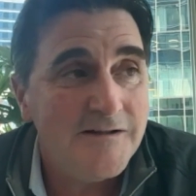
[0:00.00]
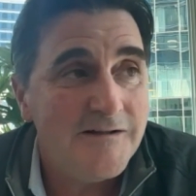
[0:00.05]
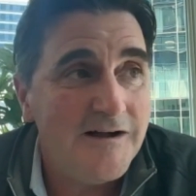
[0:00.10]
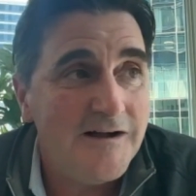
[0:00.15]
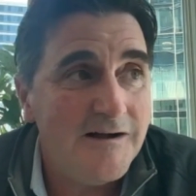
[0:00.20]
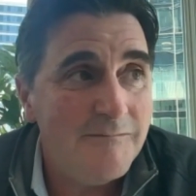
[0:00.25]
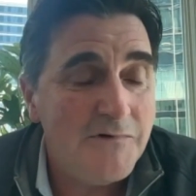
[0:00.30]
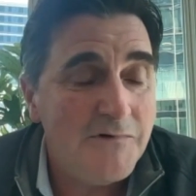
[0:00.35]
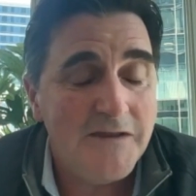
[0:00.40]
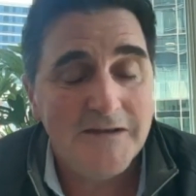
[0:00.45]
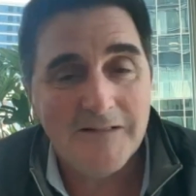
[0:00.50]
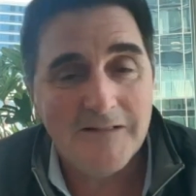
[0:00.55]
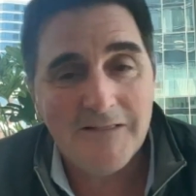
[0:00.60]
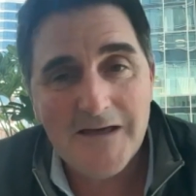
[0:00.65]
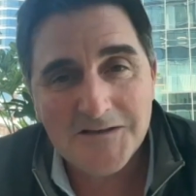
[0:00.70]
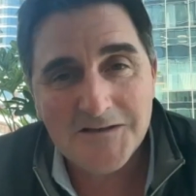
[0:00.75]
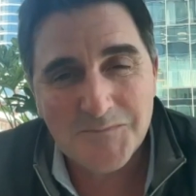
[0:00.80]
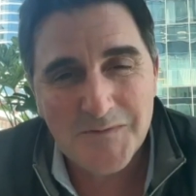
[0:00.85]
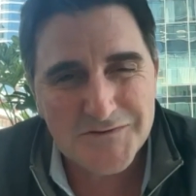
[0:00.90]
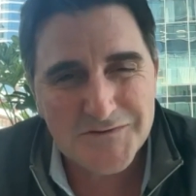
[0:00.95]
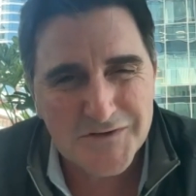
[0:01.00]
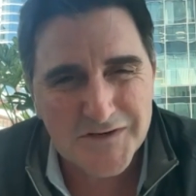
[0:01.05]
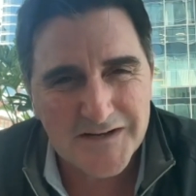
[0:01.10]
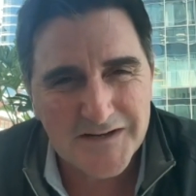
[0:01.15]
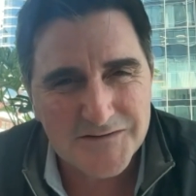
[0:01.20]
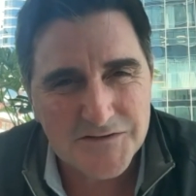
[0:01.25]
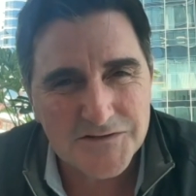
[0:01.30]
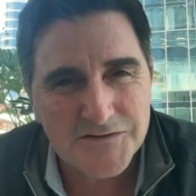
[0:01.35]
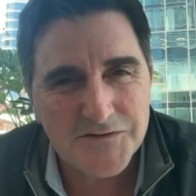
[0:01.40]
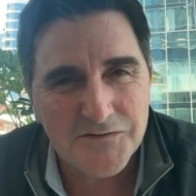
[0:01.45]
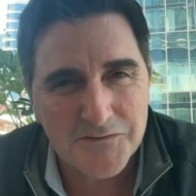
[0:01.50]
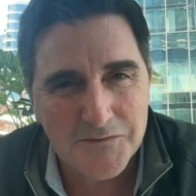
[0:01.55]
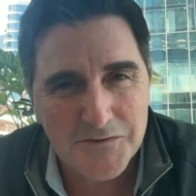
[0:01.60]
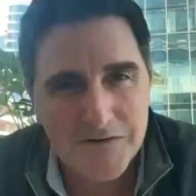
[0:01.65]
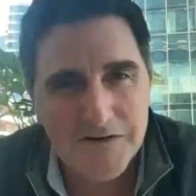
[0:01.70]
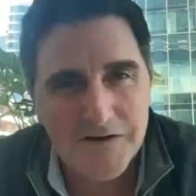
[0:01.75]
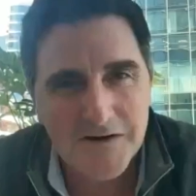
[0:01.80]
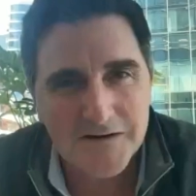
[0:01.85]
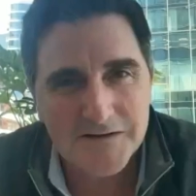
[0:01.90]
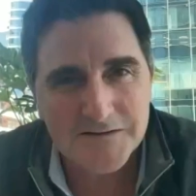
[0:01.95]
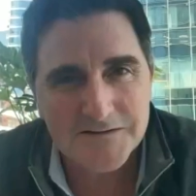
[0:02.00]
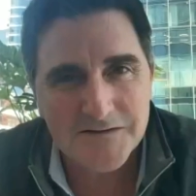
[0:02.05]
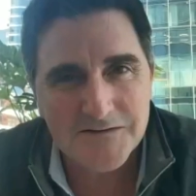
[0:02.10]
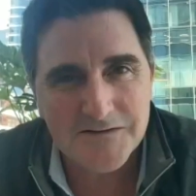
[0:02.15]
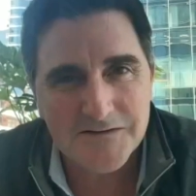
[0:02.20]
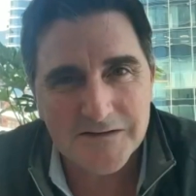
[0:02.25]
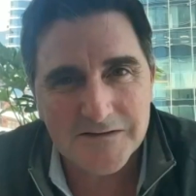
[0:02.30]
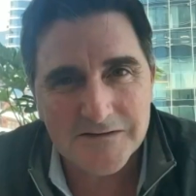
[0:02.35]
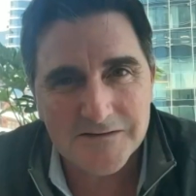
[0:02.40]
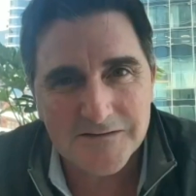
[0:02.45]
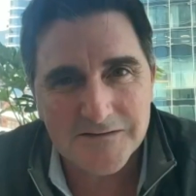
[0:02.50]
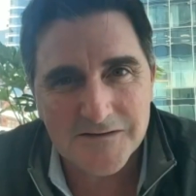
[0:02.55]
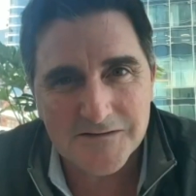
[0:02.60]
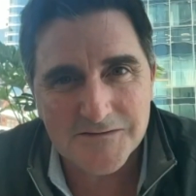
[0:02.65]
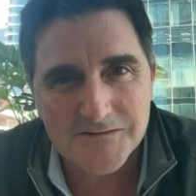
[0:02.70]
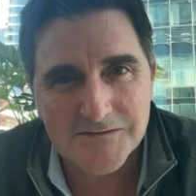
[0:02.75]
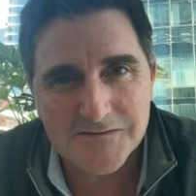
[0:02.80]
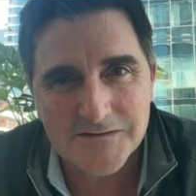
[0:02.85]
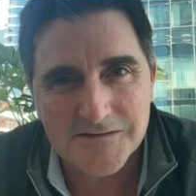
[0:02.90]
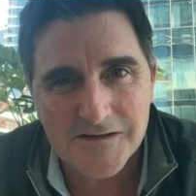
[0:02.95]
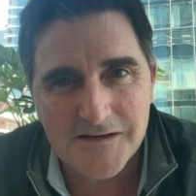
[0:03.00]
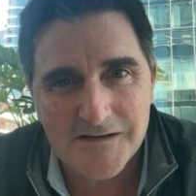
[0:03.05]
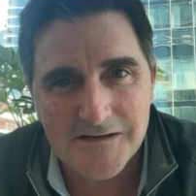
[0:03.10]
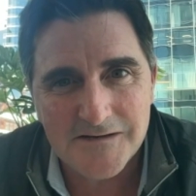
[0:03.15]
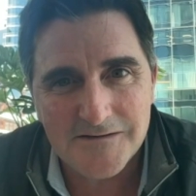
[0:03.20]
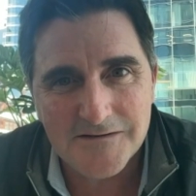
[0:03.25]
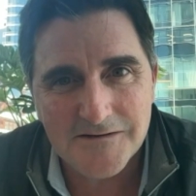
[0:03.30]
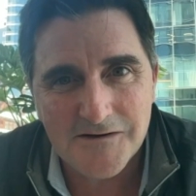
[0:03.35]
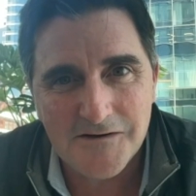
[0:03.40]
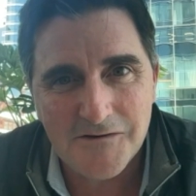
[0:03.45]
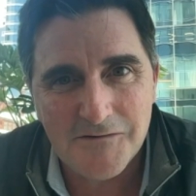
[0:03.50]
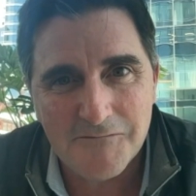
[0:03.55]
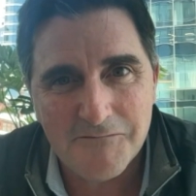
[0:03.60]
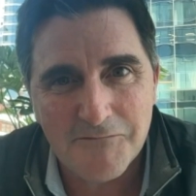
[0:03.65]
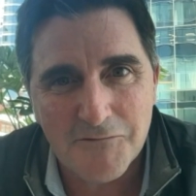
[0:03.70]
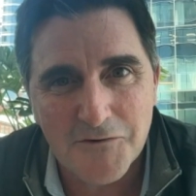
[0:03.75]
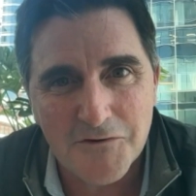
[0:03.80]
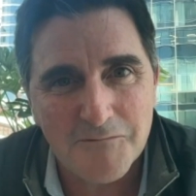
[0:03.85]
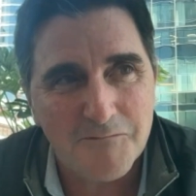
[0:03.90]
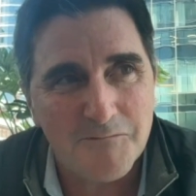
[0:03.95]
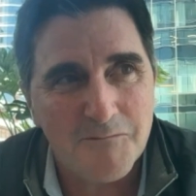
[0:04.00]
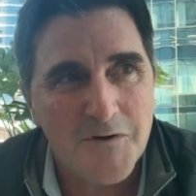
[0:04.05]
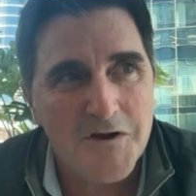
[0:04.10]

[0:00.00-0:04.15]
And the last metric I just threw in there, because I think this is for